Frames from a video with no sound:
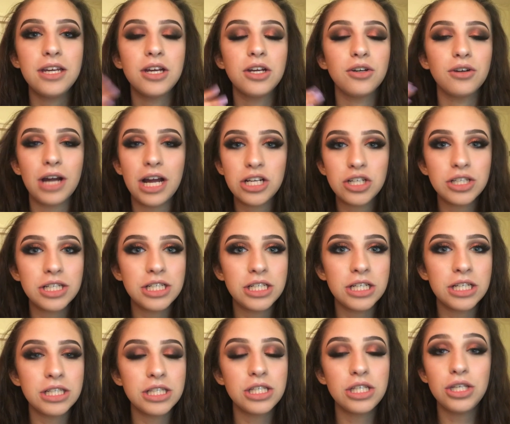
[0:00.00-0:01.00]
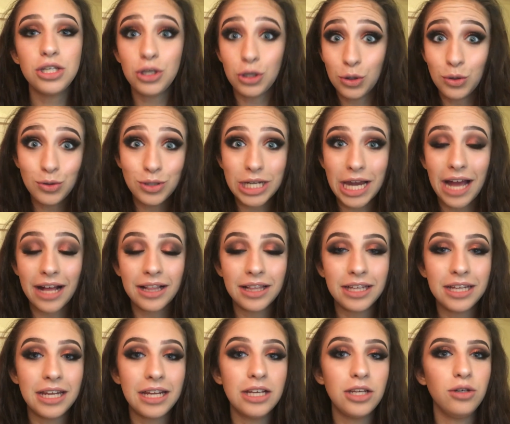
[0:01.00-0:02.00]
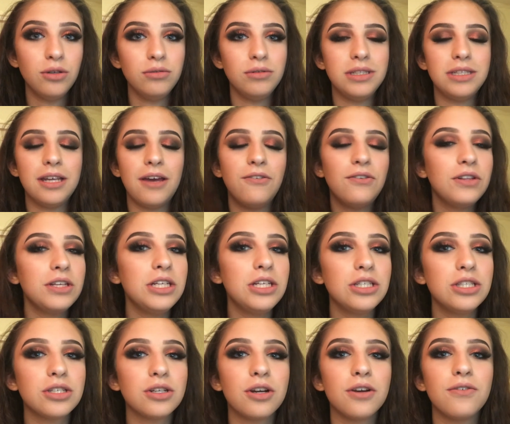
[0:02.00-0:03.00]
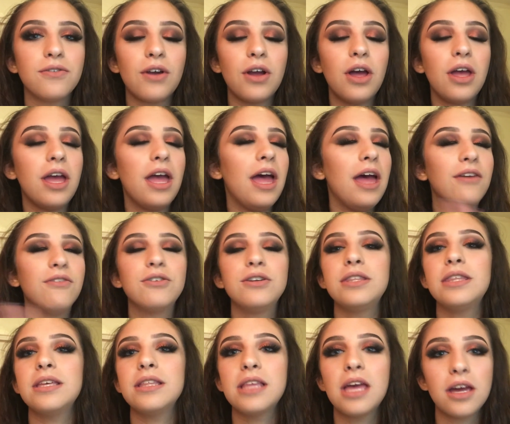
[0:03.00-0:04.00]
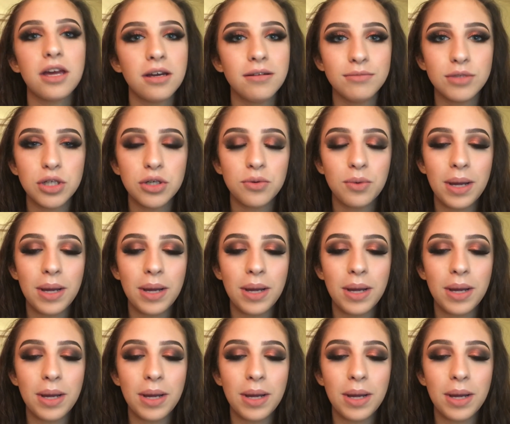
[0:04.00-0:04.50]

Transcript: Congratulations to you, Jaclyn. You definitely deserve everything that comes your